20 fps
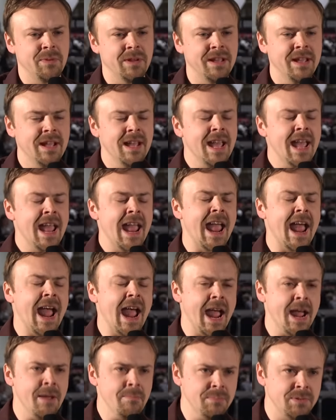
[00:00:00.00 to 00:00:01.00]
but
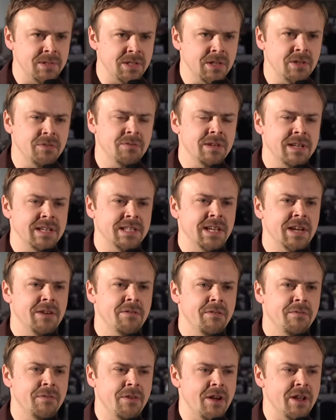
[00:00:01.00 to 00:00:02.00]
absolutely
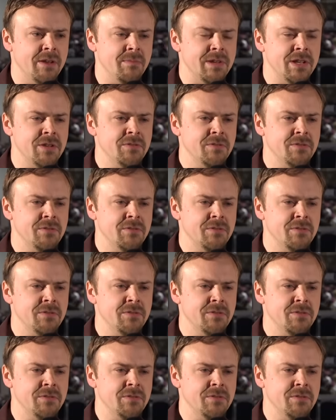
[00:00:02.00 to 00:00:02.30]
terrified me.